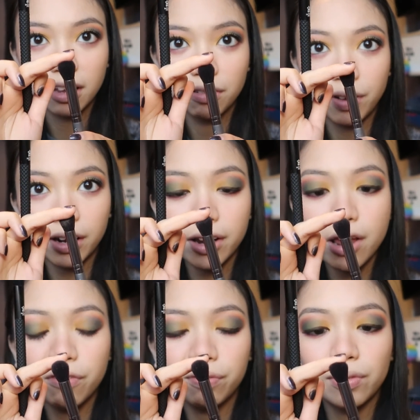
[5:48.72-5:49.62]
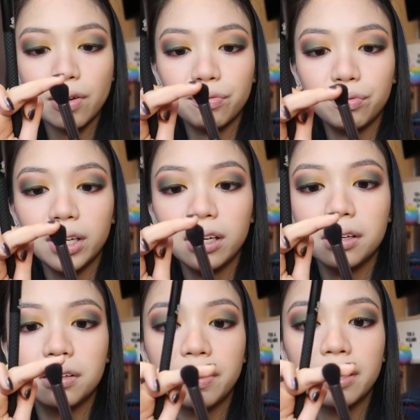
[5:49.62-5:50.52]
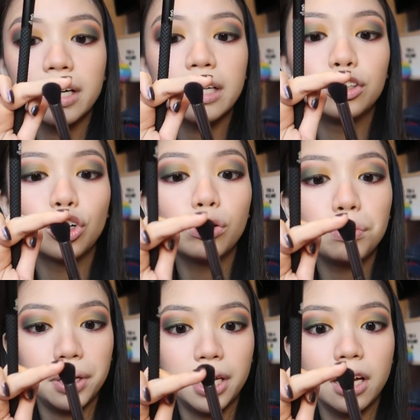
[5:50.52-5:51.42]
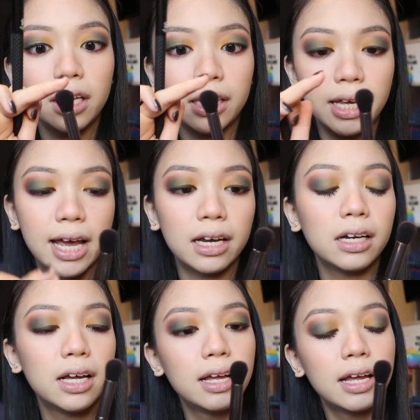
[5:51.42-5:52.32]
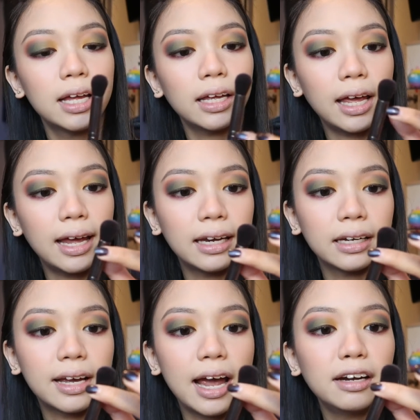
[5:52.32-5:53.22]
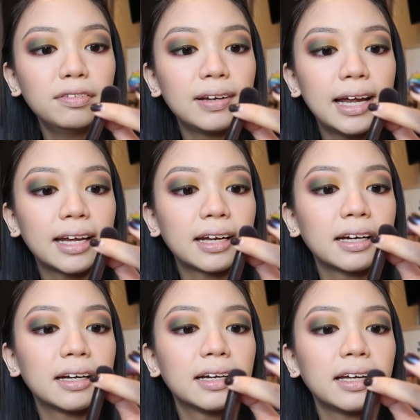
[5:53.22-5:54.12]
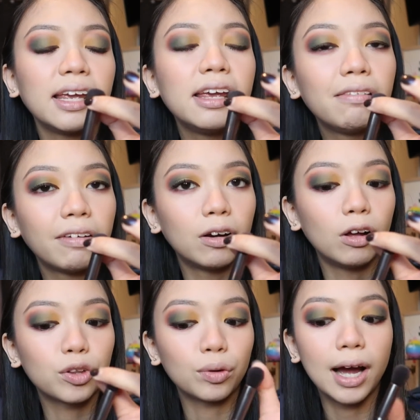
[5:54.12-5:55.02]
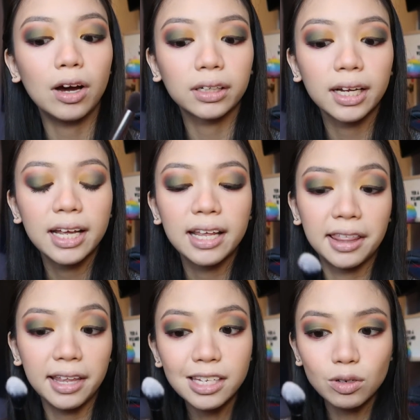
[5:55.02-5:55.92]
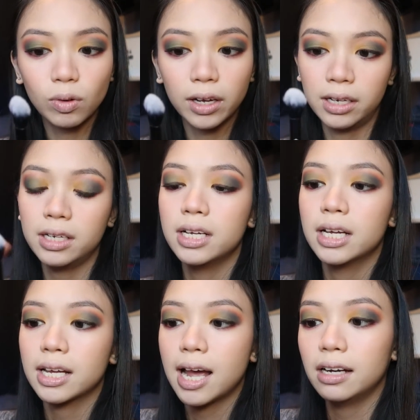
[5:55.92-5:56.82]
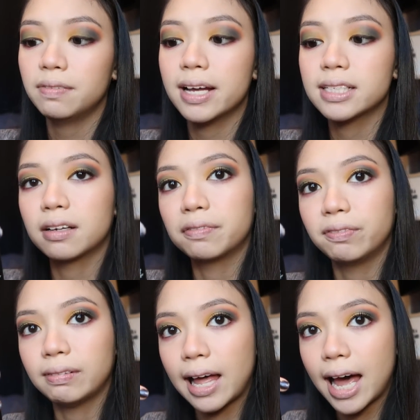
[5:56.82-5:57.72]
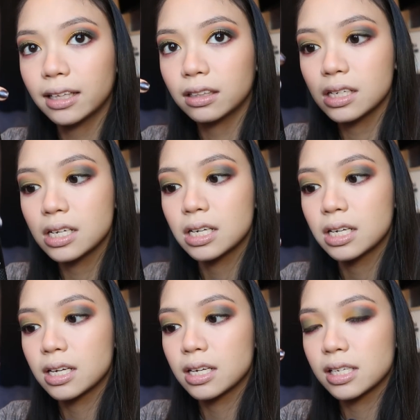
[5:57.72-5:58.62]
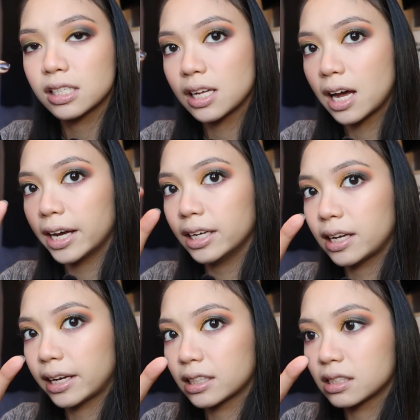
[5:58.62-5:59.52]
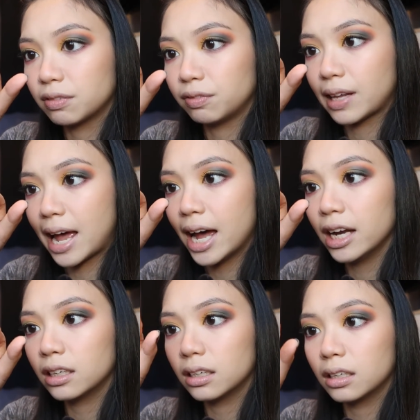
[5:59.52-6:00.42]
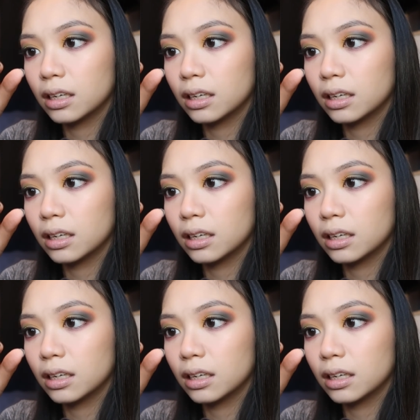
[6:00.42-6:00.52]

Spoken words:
very fluffy, very domey in the end, and kind of like even all throughout. This one kind of has like a flat side, like it's flat,